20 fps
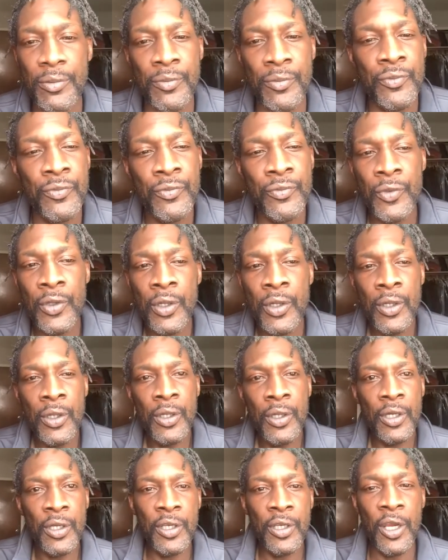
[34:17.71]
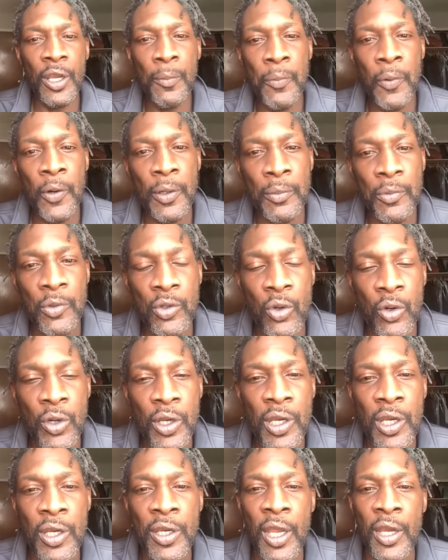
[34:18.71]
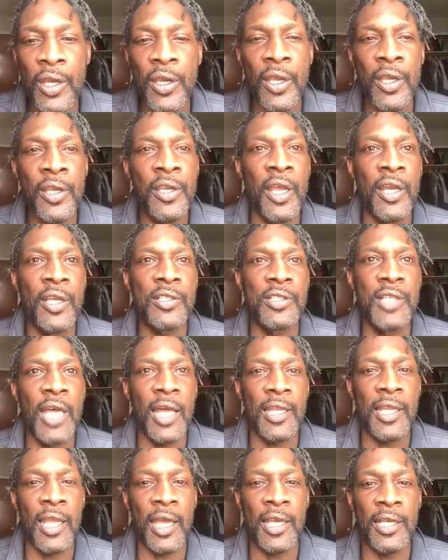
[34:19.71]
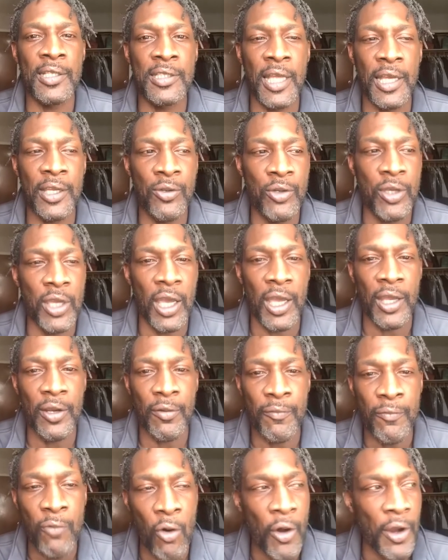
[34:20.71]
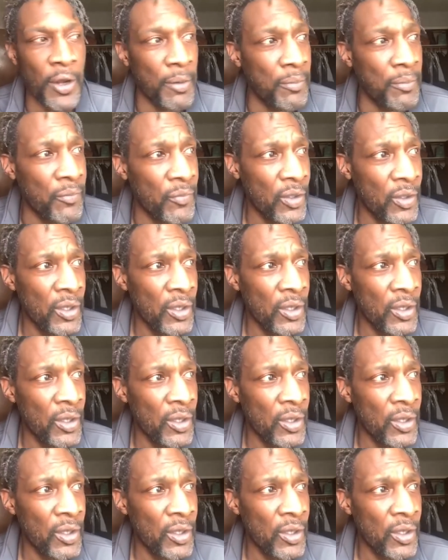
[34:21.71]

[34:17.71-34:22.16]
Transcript: And then they put them, you know, and then and then it's not like, it's like you can't avoid them